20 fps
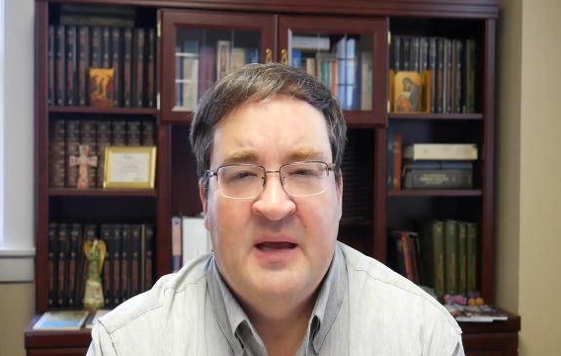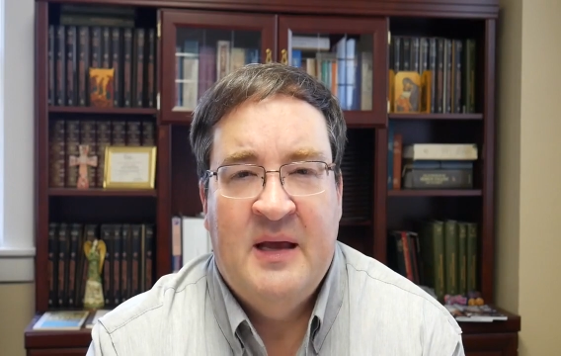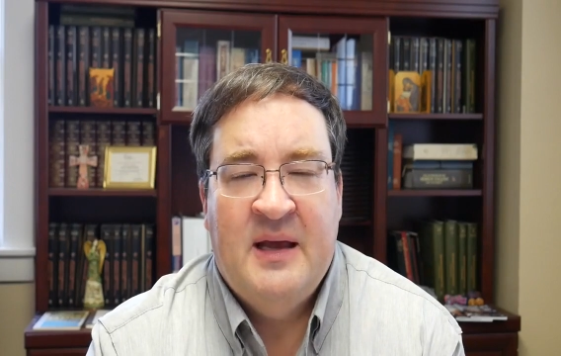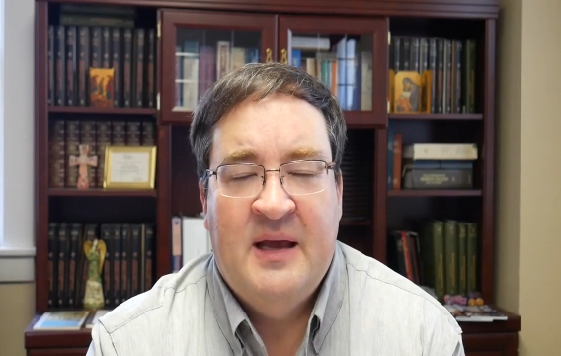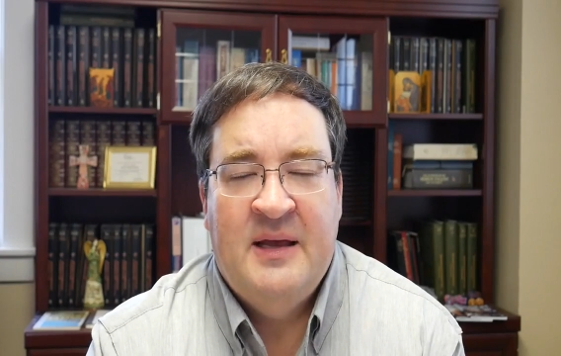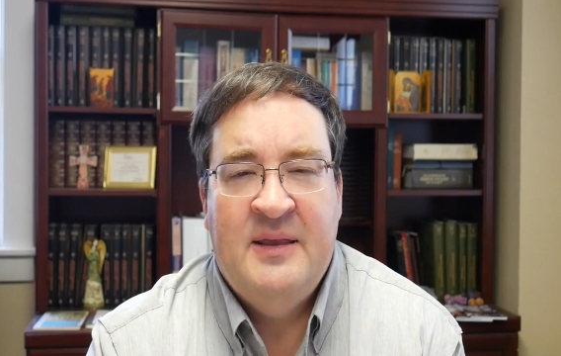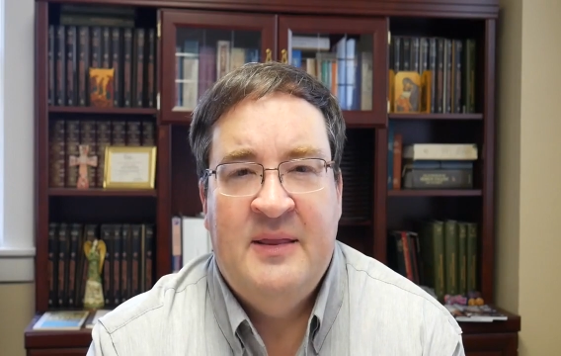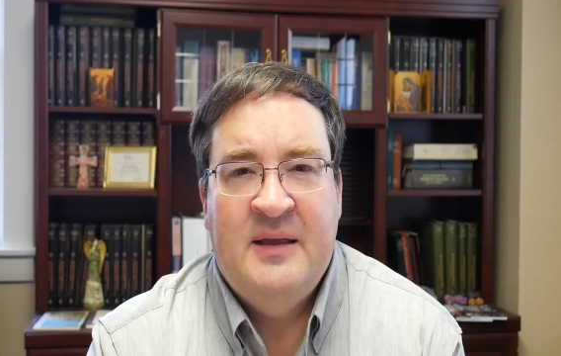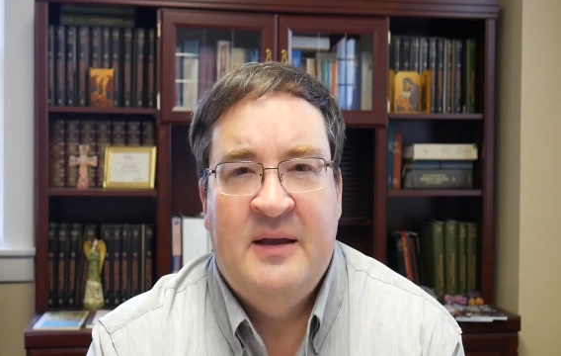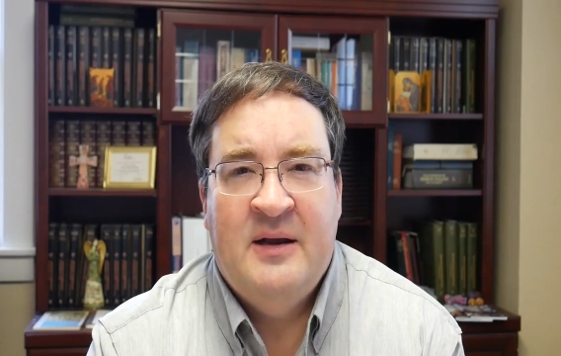
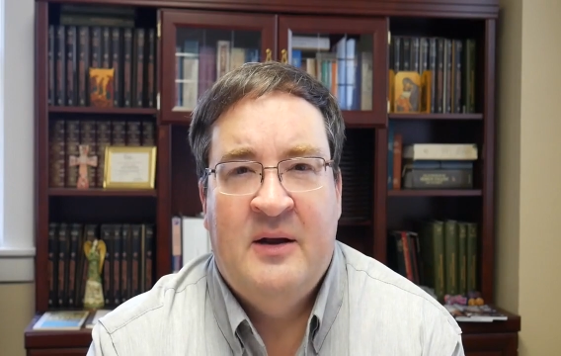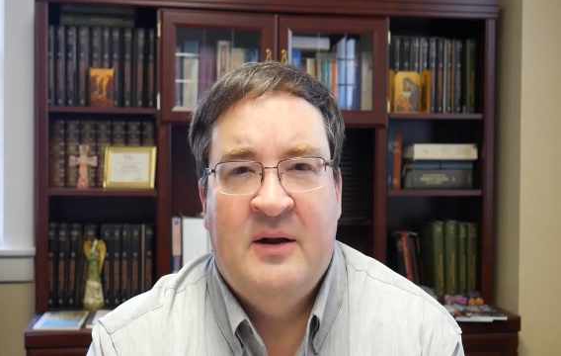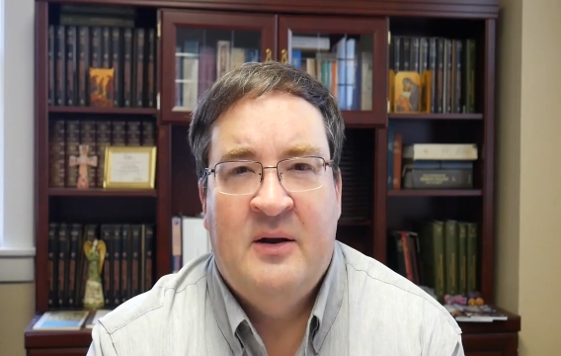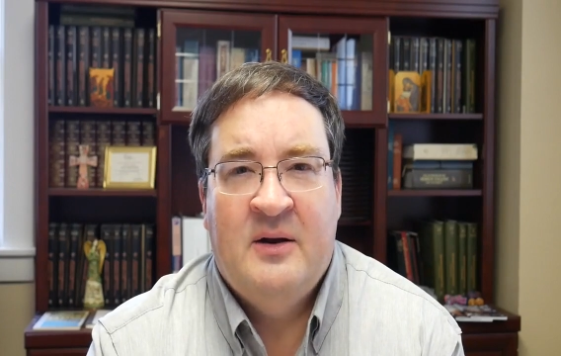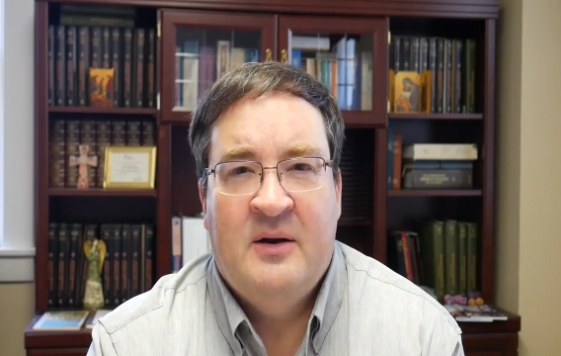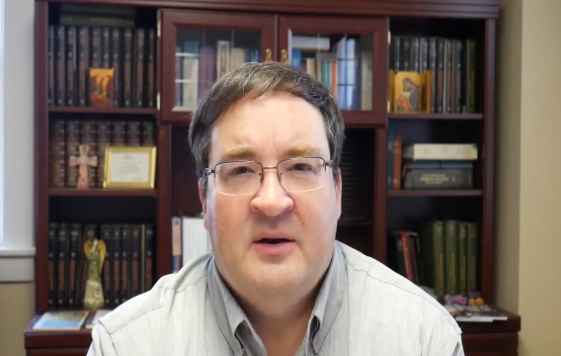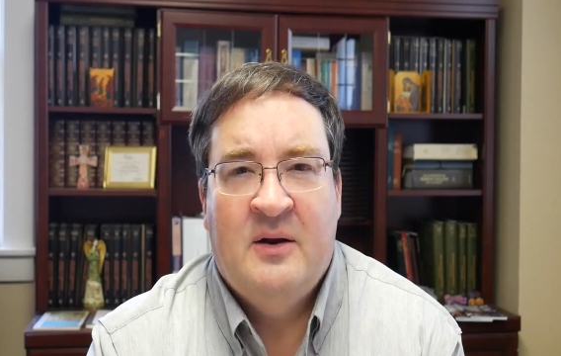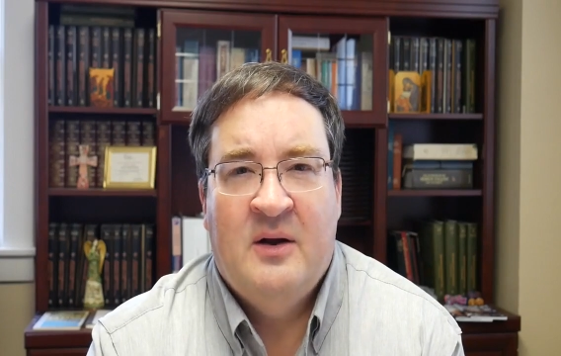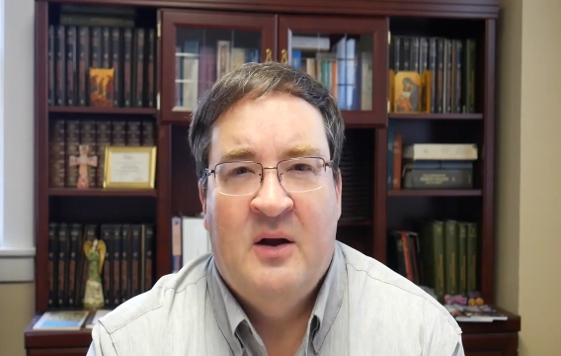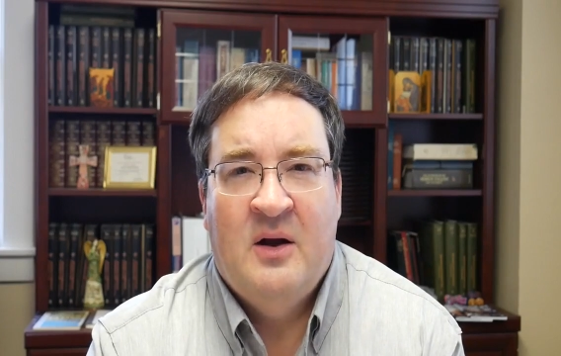And
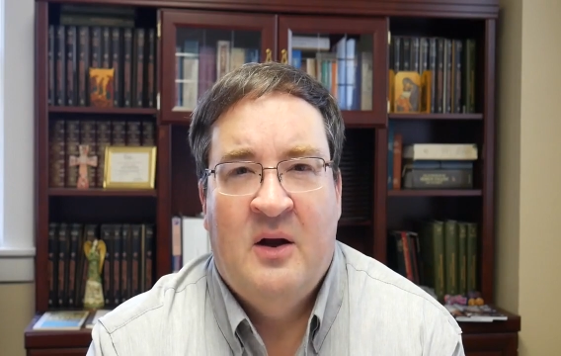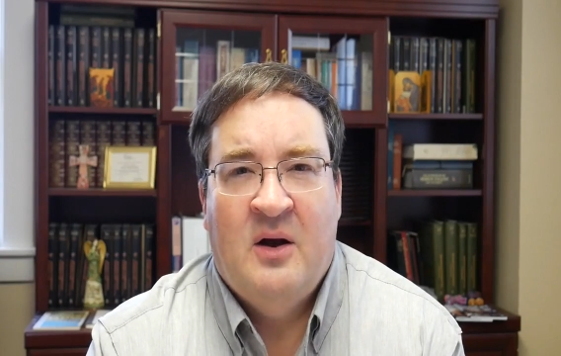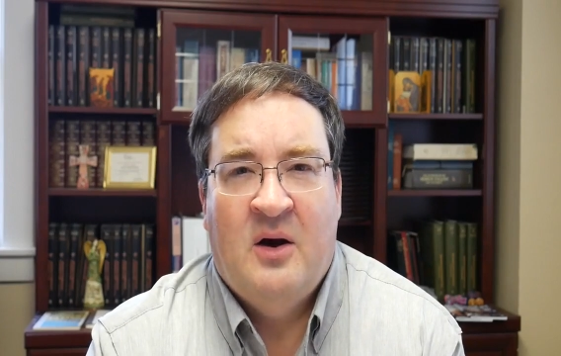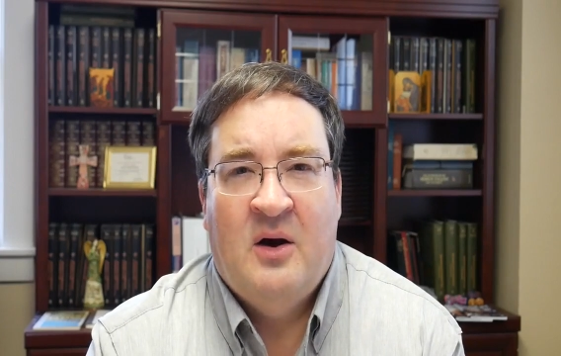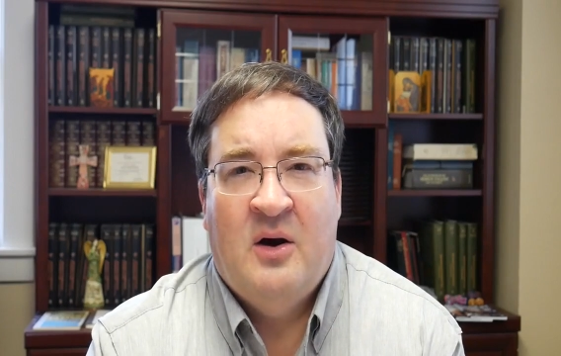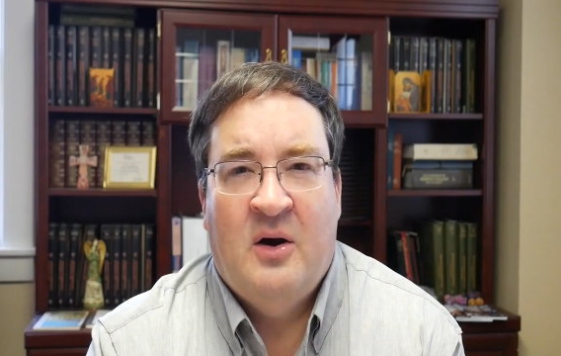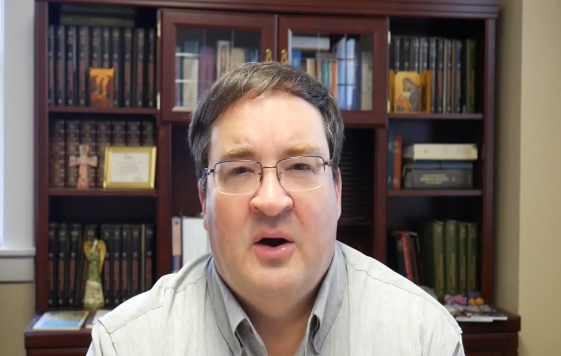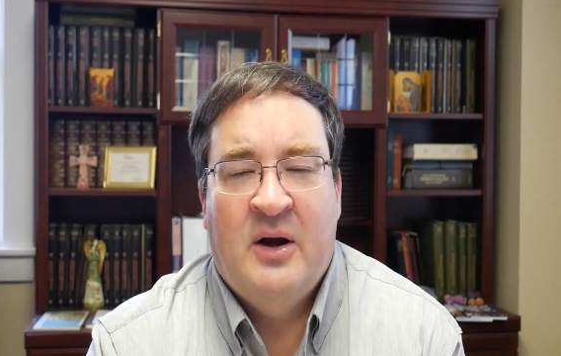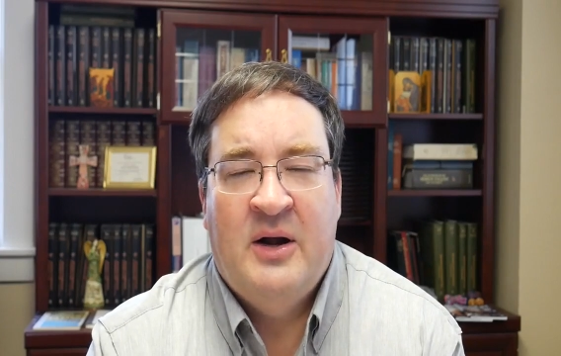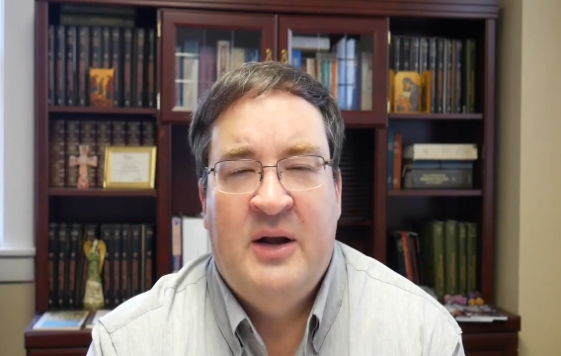
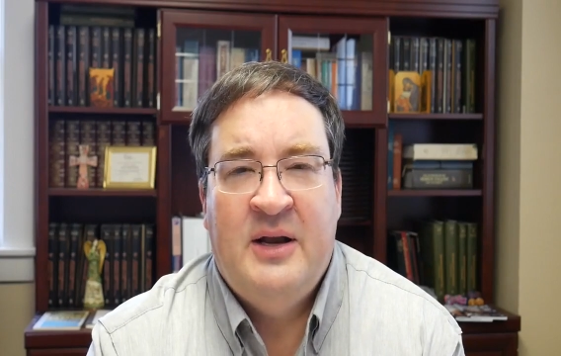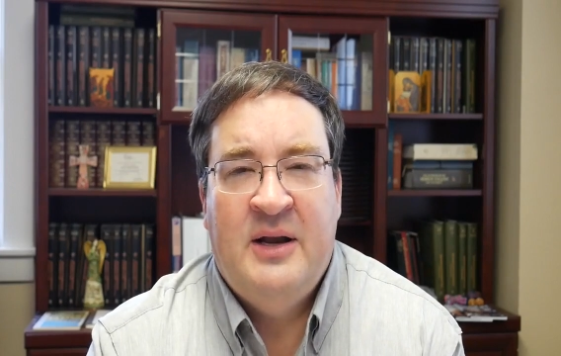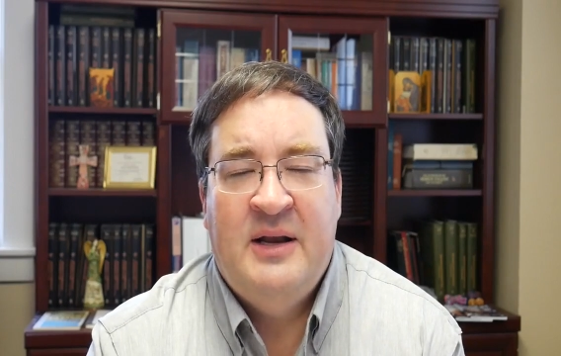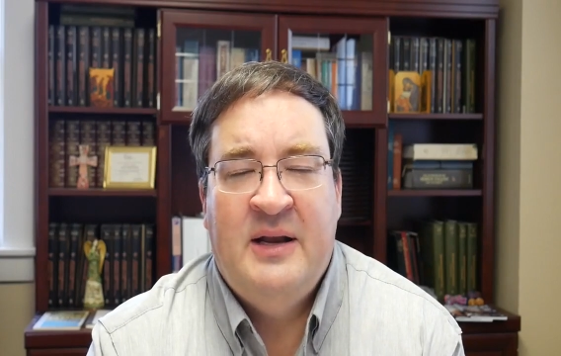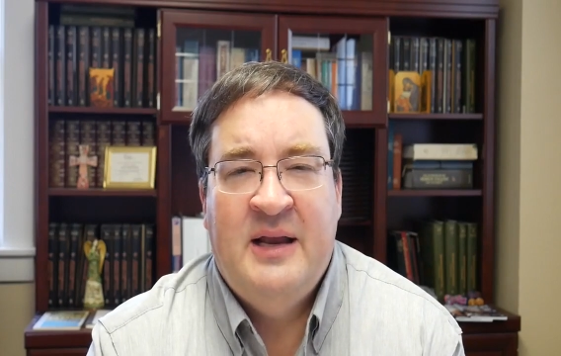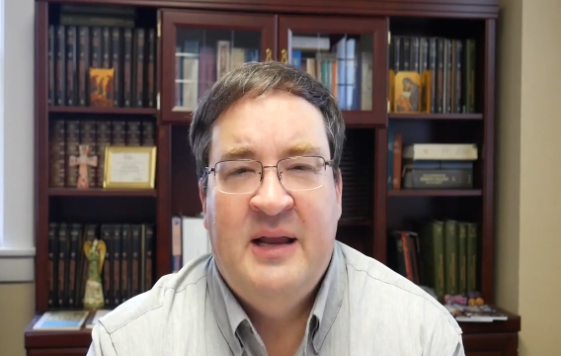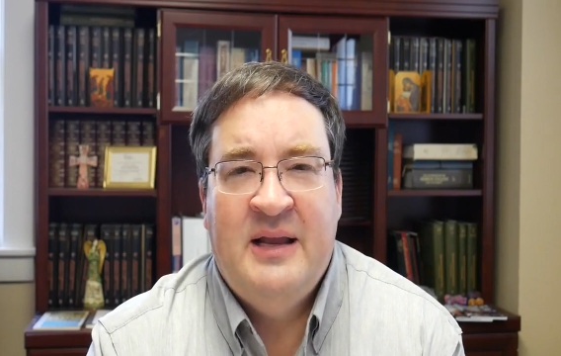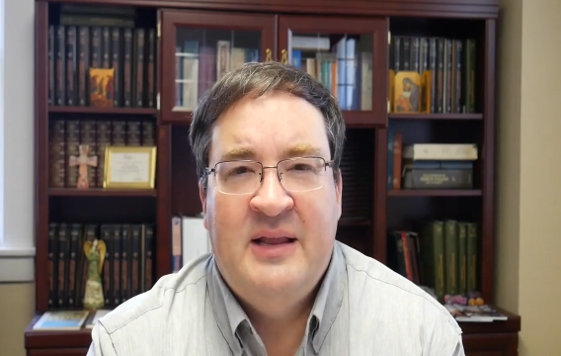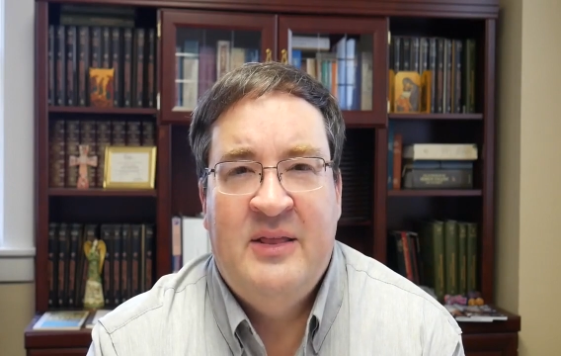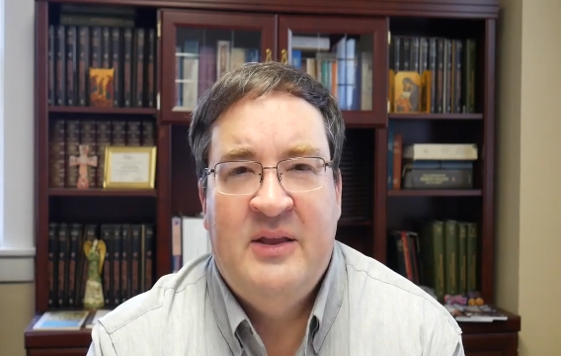
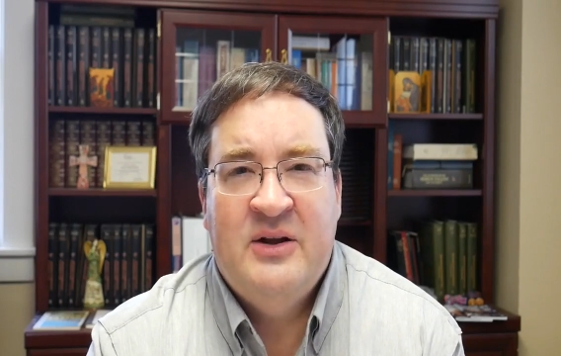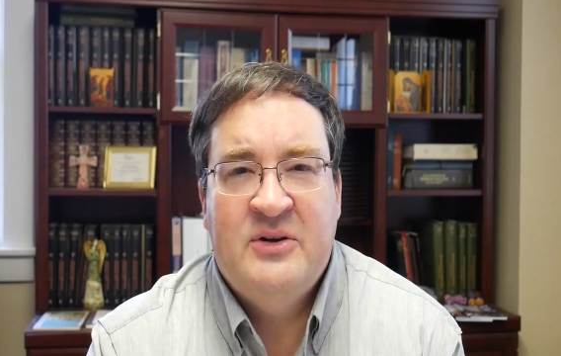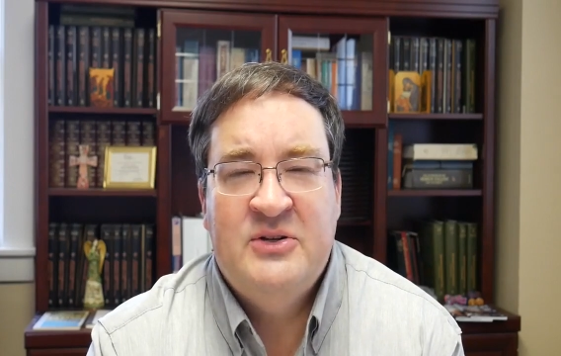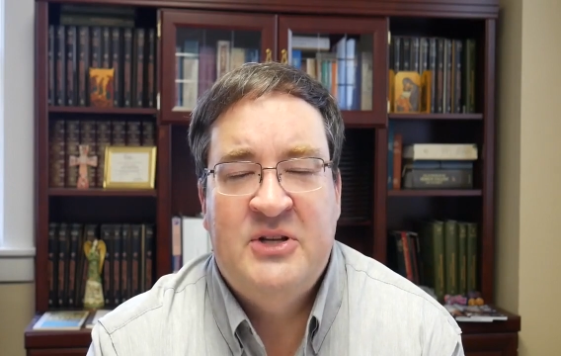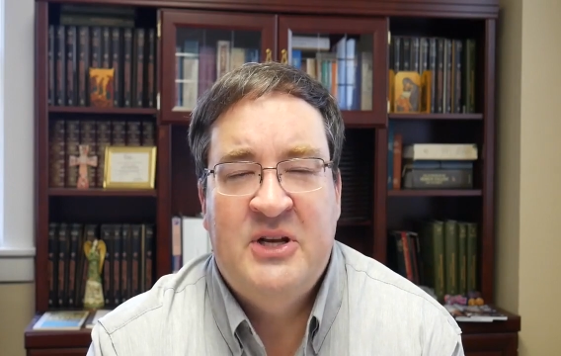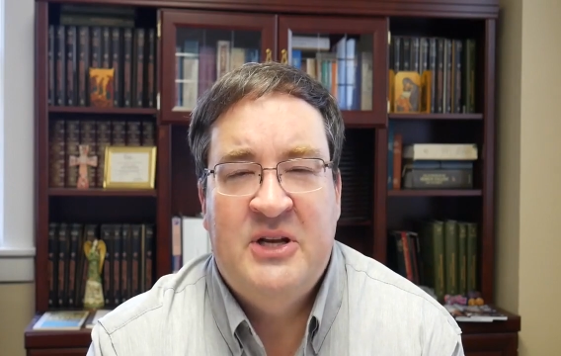there's